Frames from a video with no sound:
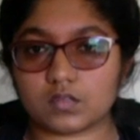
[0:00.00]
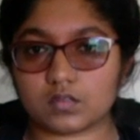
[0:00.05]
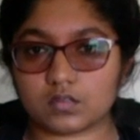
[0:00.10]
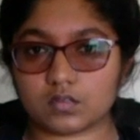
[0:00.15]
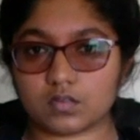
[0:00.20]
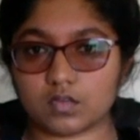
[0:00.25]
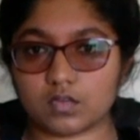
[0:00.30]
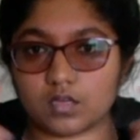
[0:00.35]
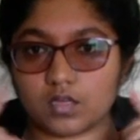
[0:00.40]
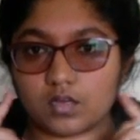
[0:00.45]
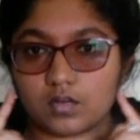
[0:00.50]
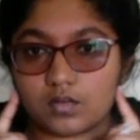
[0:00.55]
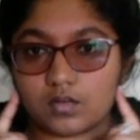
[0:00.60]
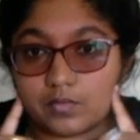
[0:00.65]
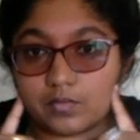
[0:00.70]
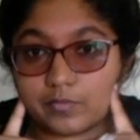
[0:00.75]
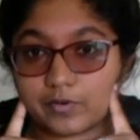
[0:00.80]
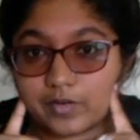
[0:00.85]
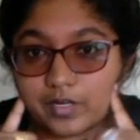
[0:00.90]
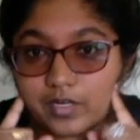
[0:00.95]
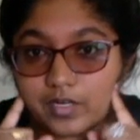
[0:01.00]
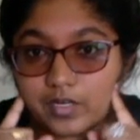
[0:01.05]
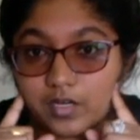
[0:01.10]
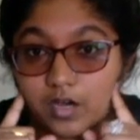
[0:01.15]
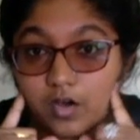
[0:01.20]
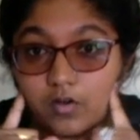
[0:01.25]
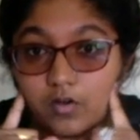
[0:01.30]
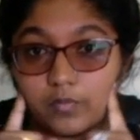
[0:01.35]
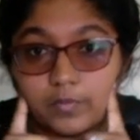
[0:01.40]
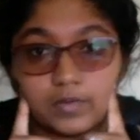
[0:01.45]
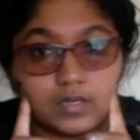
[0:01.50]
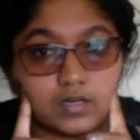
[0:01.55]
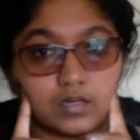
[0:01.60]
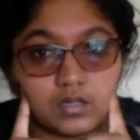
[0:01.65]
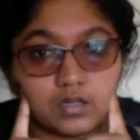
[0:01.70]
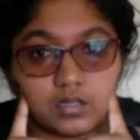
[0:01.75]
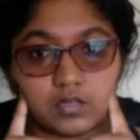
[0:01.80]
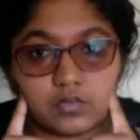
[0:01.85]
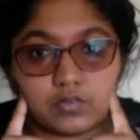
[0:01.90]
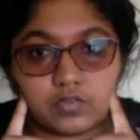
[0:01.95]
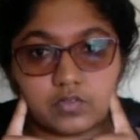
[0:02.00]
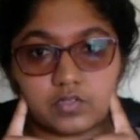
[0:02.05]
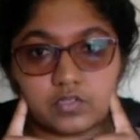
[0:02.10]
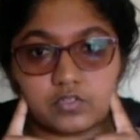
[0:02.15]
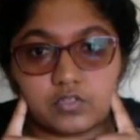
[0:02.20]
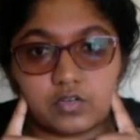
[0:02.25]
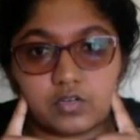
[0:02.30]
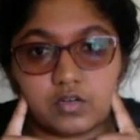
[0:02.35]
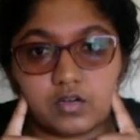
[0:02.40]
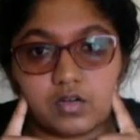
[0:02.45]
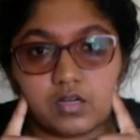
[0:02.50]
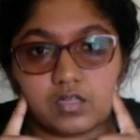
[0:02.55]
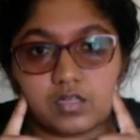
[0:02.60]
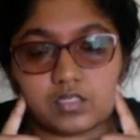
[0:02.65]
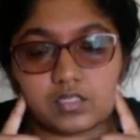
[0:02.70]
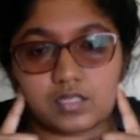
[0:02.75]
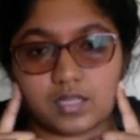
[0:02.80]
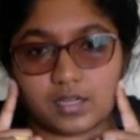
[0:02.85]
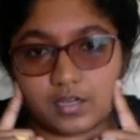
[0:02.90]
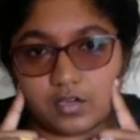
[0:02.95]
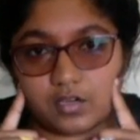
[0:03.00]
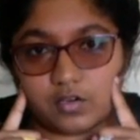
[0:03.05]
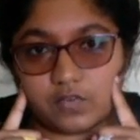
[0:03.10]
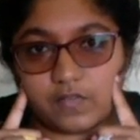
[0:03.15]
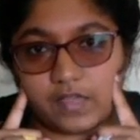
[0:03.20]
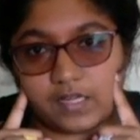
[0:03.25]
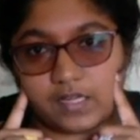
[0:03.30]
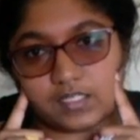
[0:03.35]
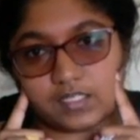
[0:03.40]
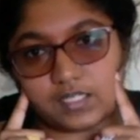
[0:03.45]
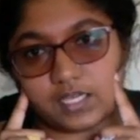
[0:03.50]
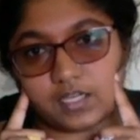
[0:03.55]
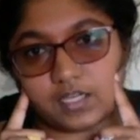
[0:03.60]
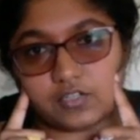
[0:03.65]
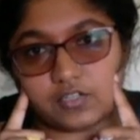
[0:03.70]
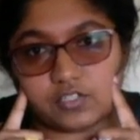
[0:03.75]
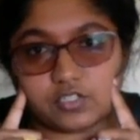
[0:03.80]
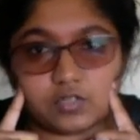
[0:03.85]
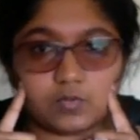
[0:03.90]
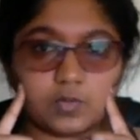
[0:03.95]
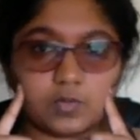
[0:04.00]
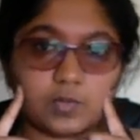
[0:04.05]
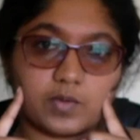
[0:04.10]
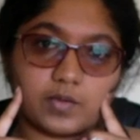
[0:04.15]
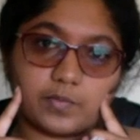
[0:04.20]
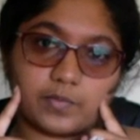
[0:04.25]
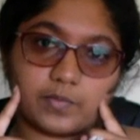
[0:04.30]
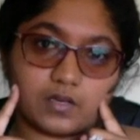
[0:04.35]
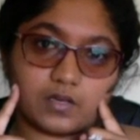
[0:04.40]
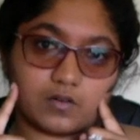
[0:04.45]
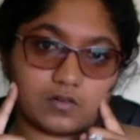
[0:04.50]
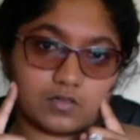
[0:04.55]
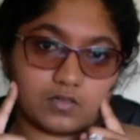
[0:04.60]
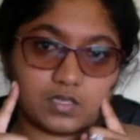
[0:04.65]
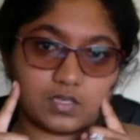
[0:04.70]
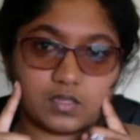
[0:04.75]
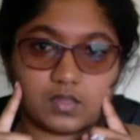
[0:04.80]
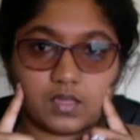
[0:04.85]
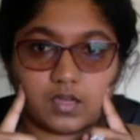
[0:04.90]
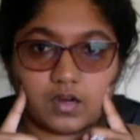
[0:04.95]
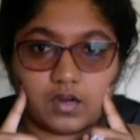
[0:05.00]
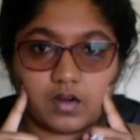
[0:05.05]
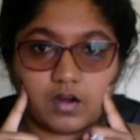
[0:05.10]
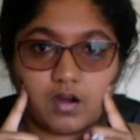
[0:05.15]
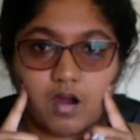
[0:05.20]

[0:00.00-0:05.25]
Good. And we're going to open and close the jaw to let go of any tension we might be holding there.